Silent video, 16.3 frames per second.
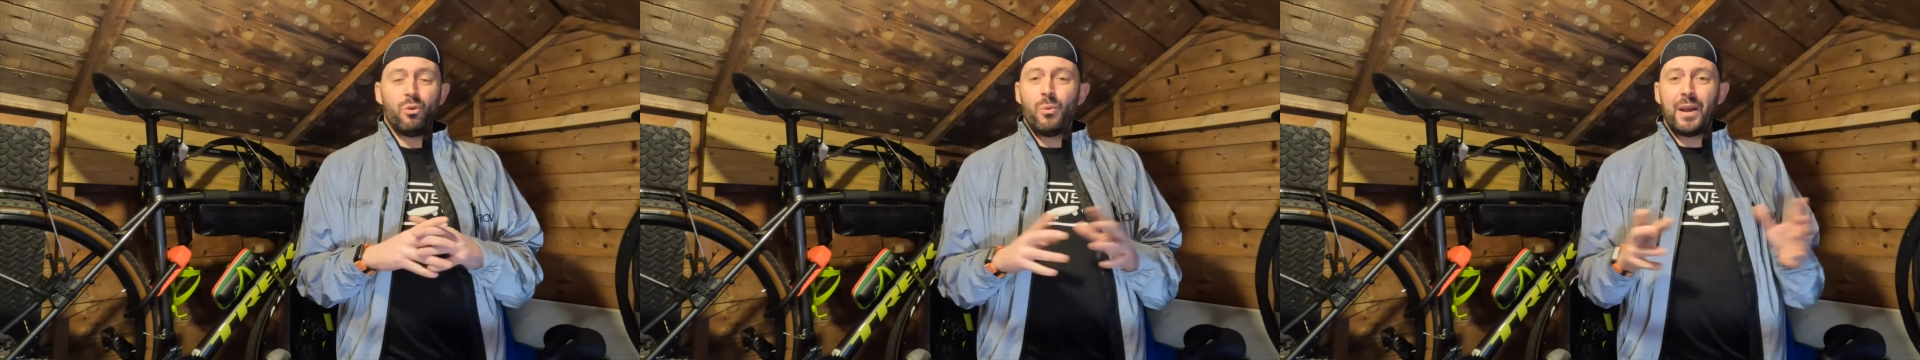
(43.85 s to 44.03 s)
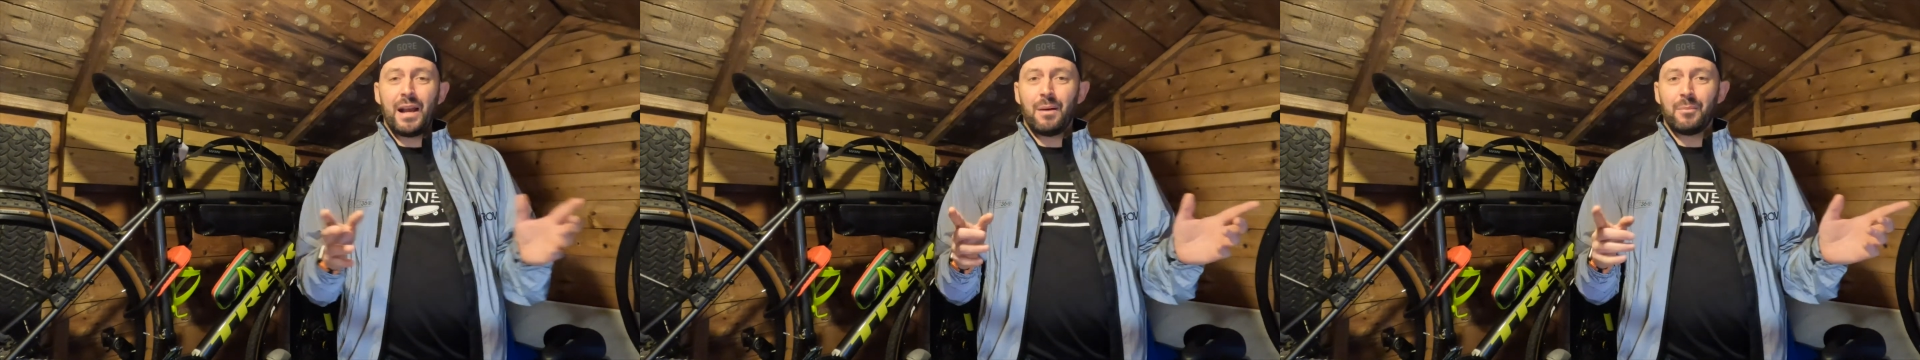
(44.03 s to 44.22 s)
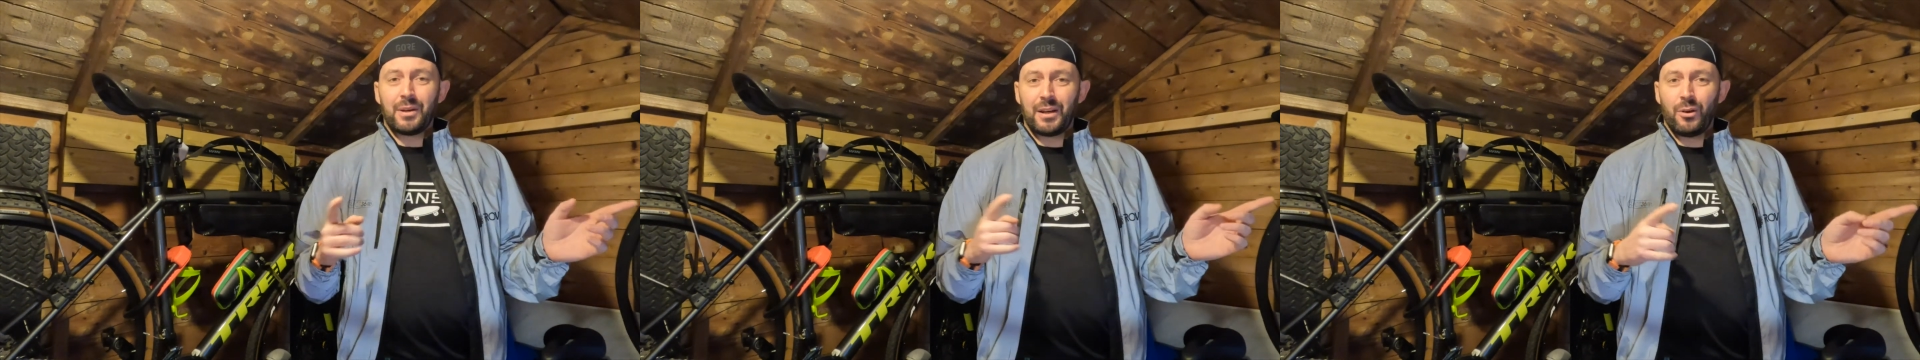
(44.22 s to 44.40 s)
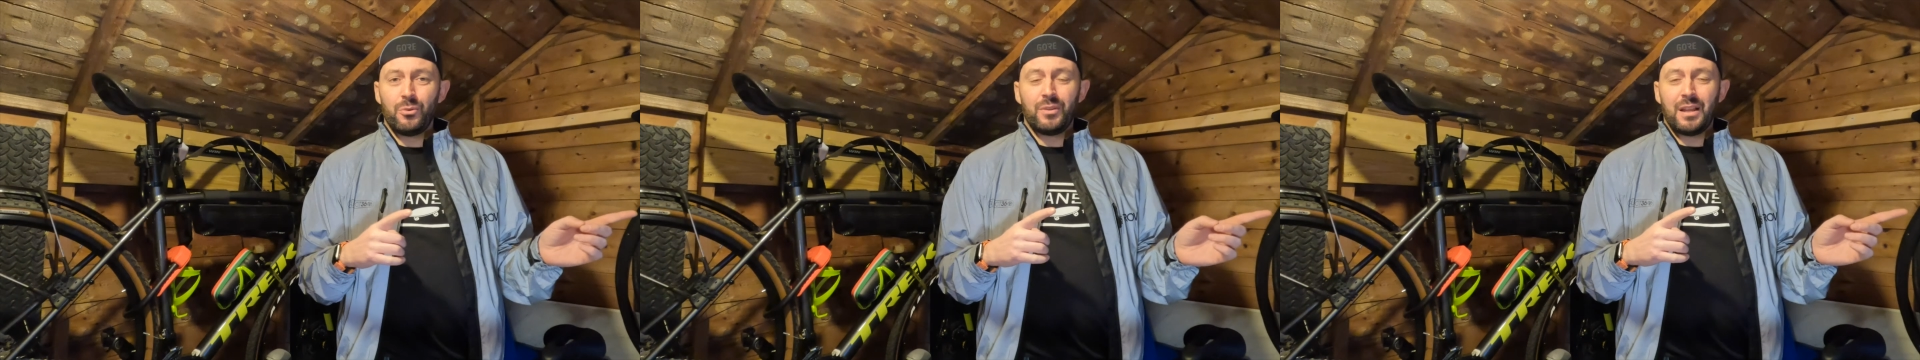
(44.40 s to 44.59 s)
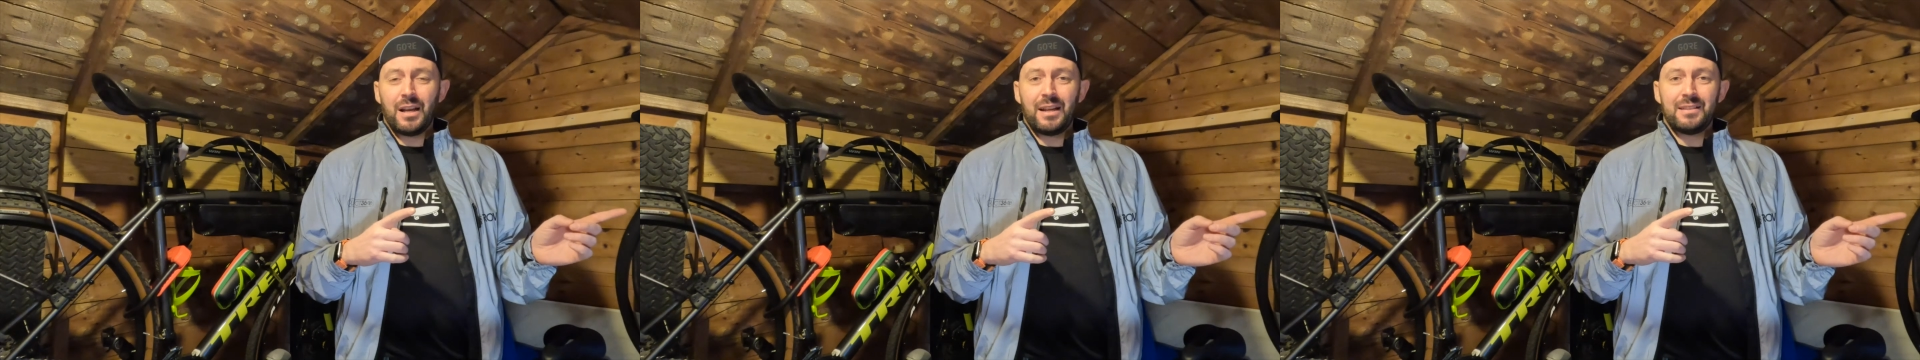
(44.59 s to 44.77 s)
way I'm going out
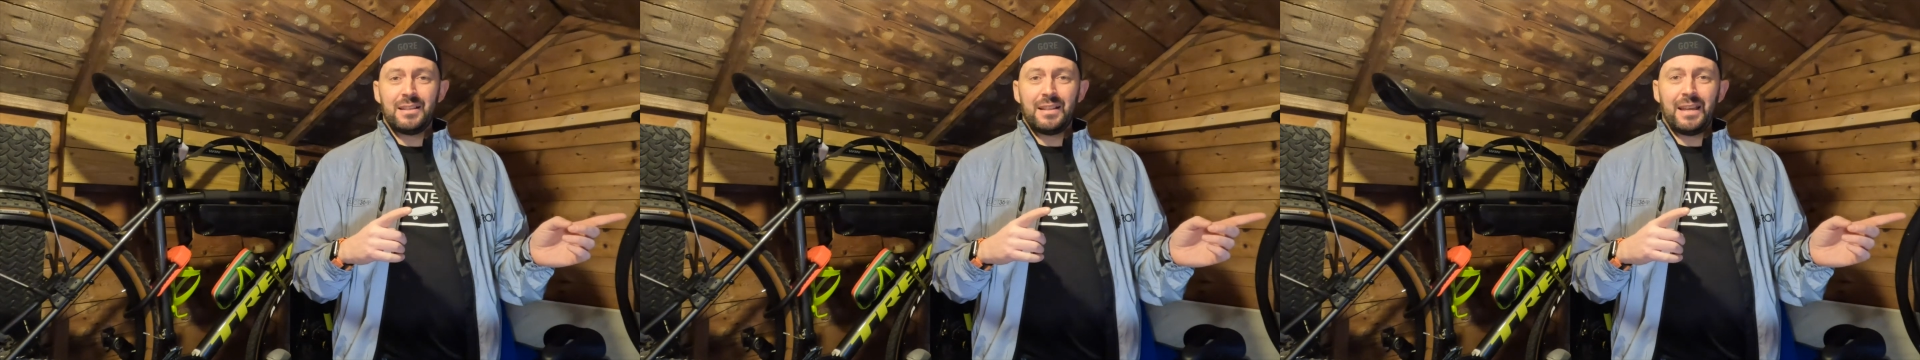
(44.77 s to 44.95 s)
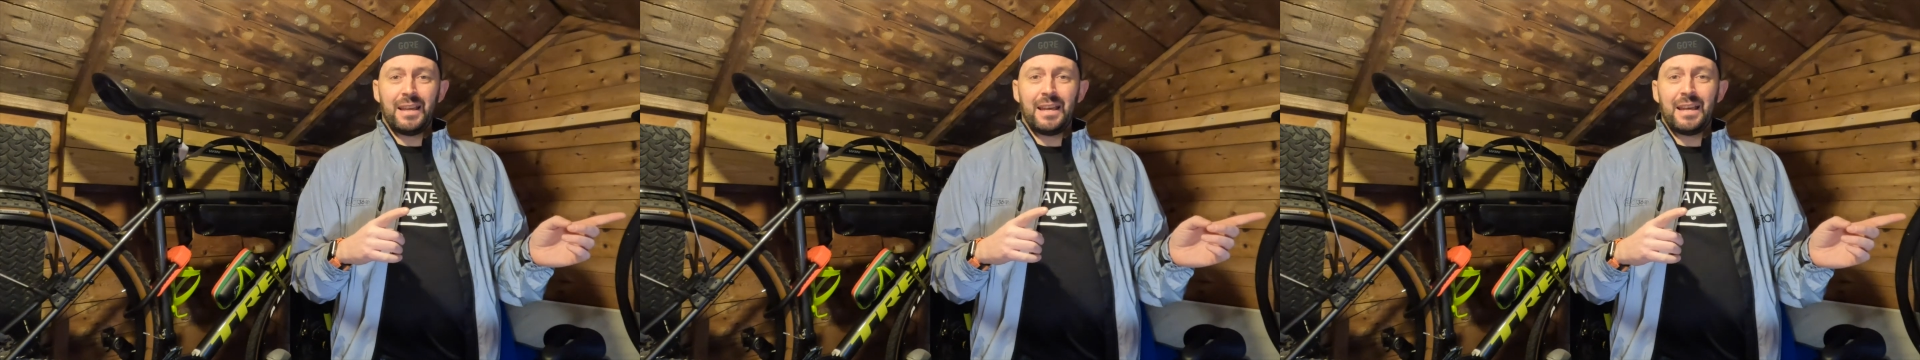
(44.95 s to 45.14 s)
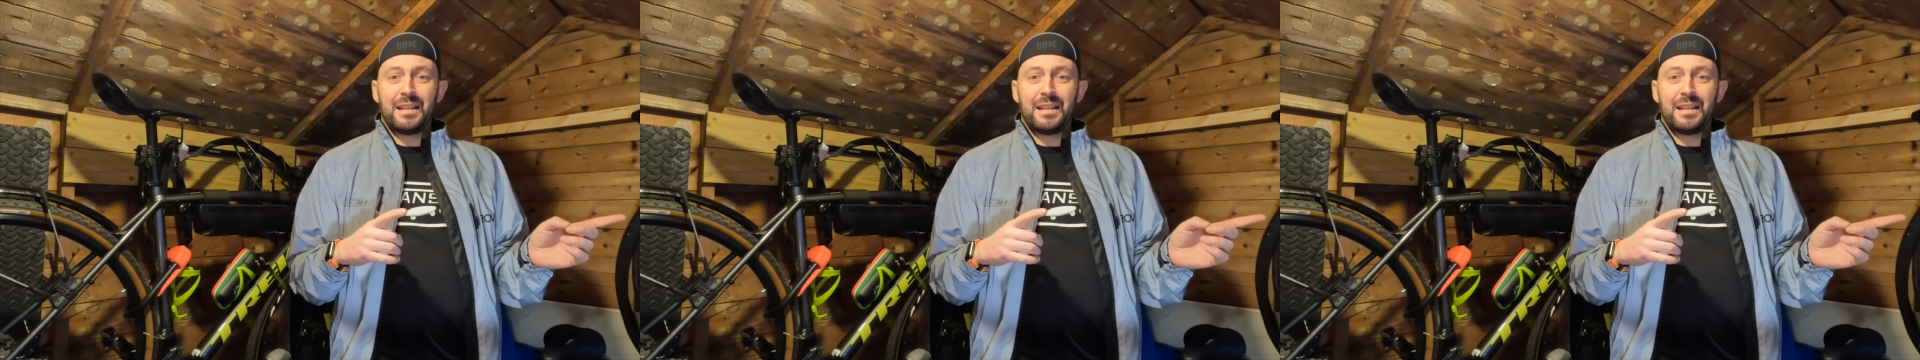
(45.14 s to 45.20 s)
in that today,